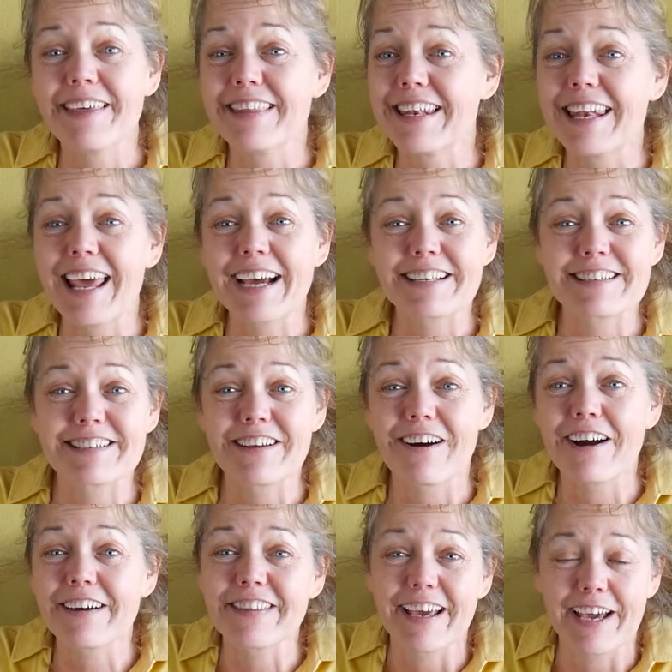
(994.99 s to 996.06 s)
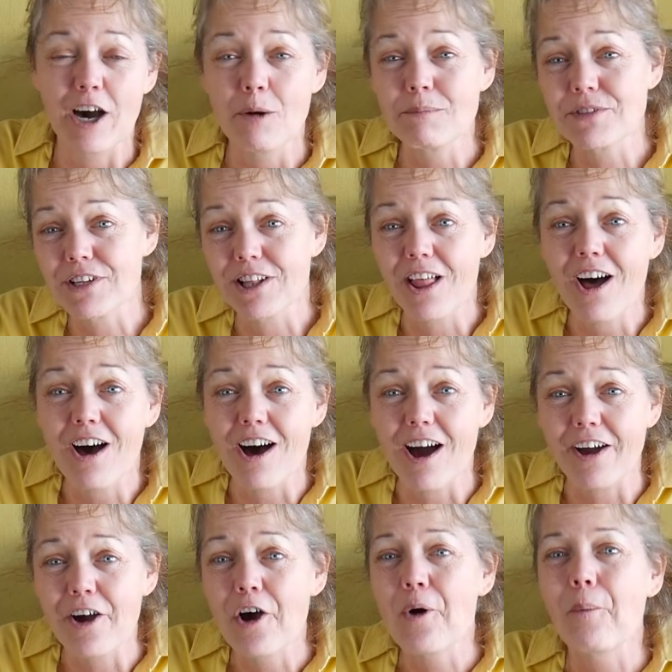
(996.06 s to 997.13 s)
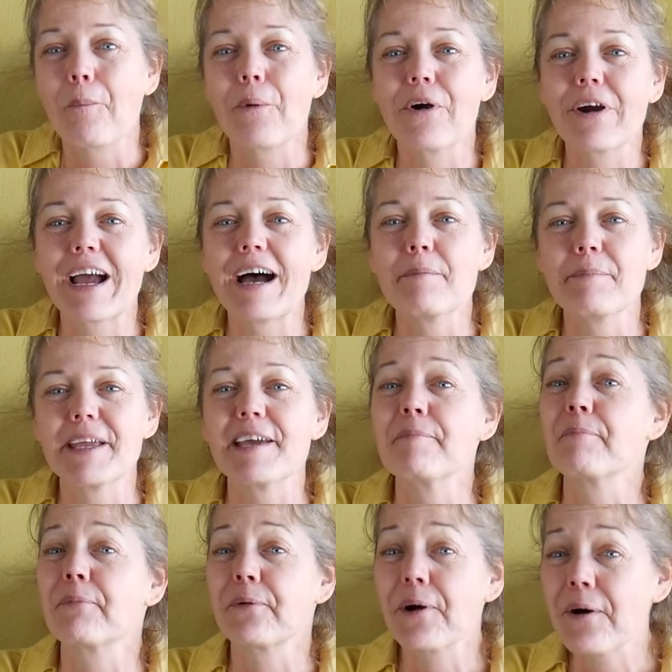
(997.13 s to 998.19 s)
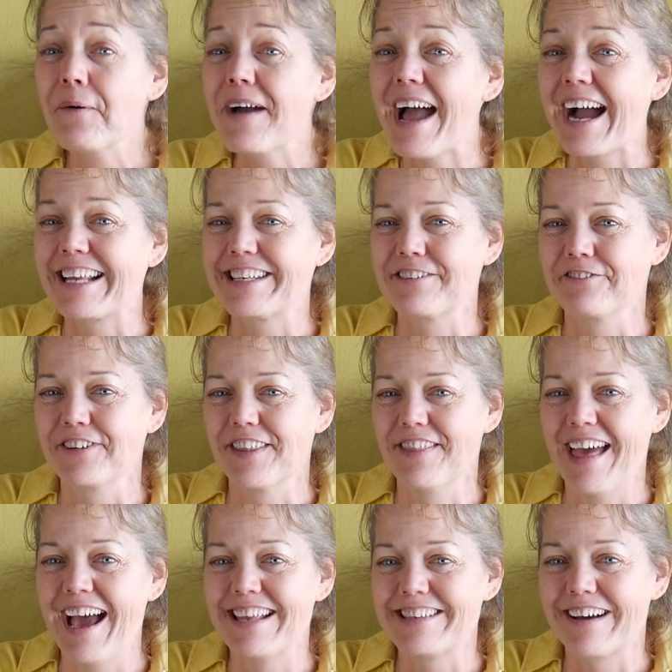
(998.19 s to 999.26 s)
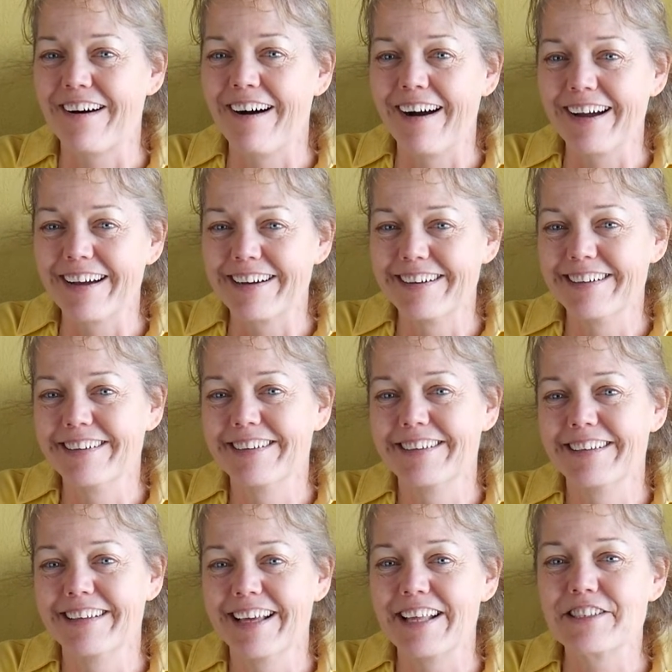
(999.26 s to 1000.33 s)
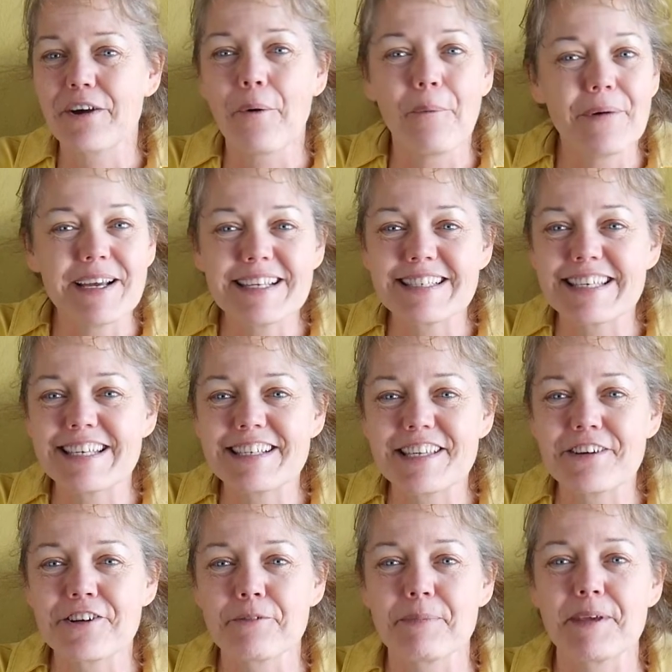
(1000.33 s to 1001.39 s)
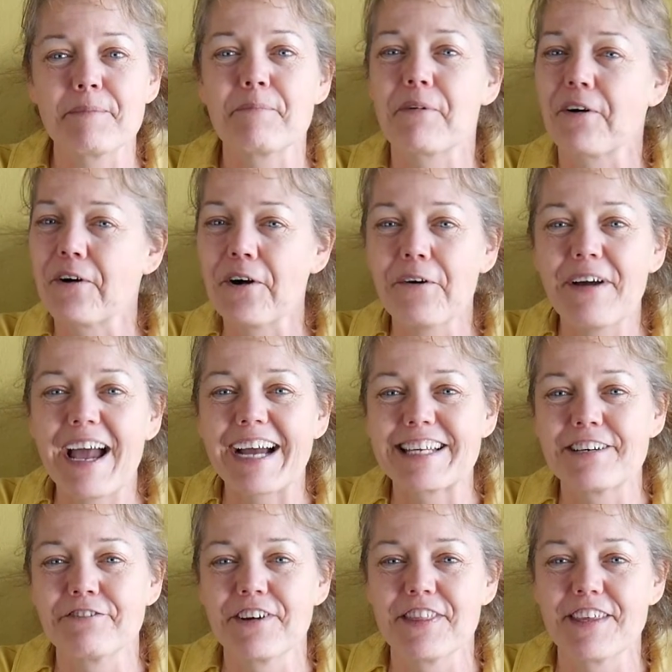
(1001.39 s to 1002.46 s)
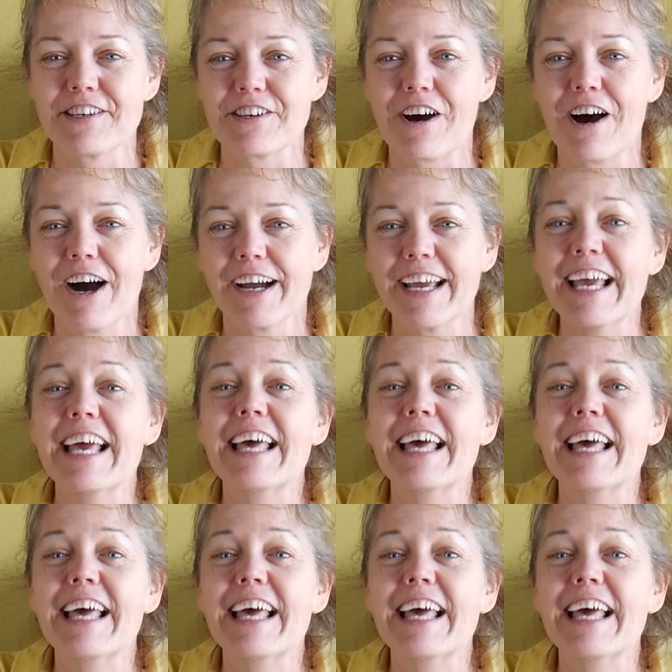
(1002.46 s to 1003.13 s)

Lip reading: the next dog that comes along, work on being proactive with that dog. It's always easier to be proactive with a dog